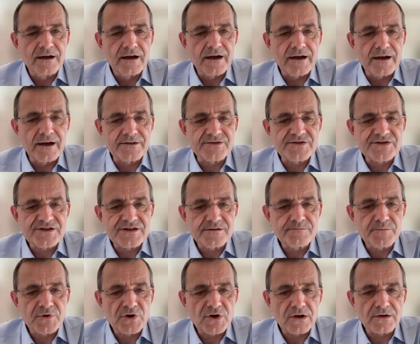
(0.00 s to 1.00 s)
And she
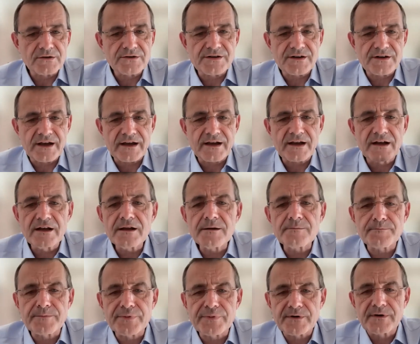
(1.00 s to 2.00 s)
brought a
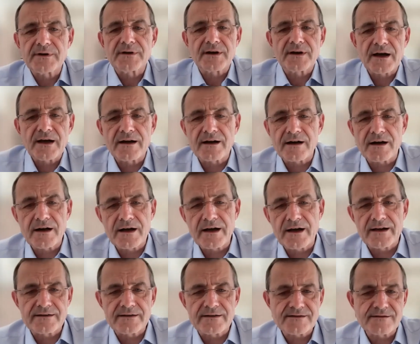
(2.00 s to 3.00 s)
clip in her
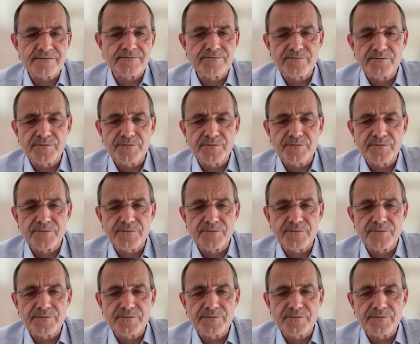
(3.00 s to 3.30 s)
hands